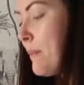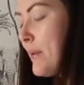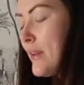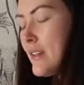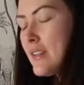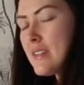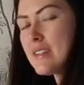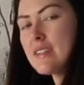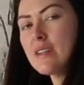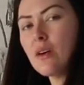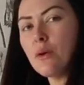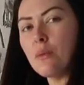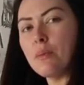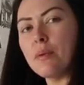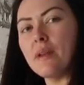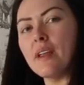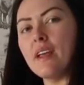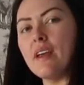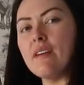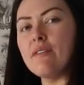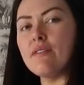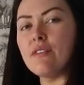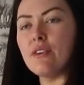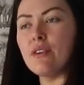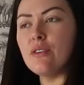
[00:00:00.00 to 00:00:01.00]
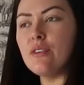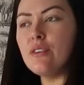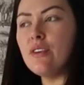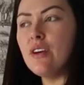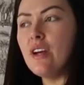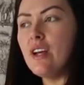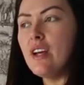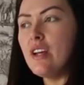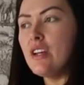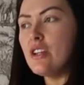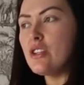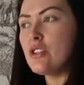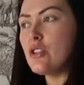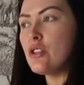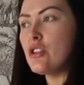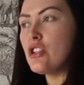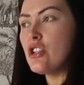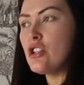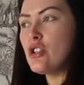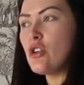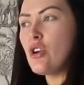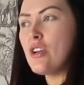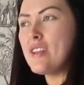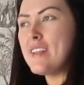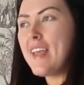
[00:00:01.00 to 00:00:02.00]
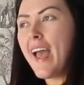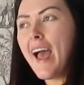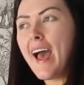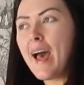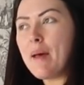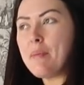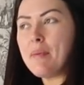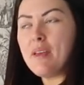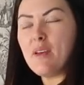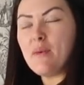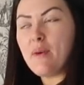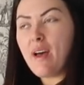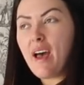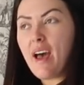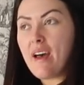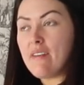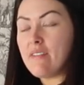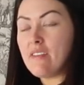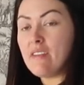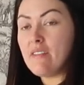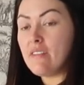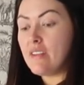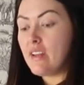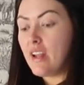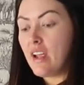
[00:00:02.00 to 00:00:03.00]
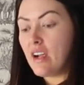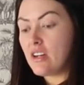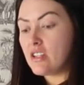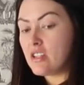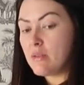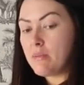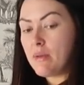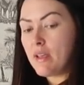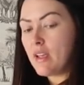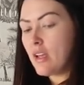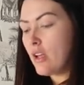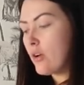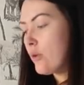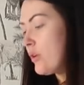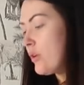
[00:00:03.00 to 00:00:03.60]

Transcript: but still playful so she's not yappy but I haven't even heard her make a